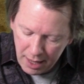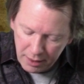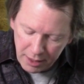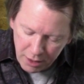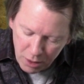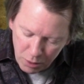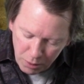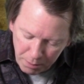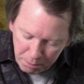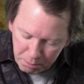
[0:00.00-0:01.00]
then
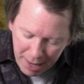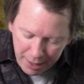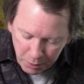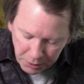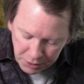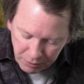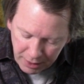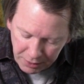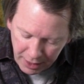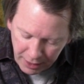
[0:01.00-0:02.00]
go backwards
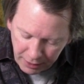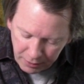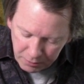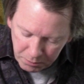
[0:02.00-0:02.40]
around A,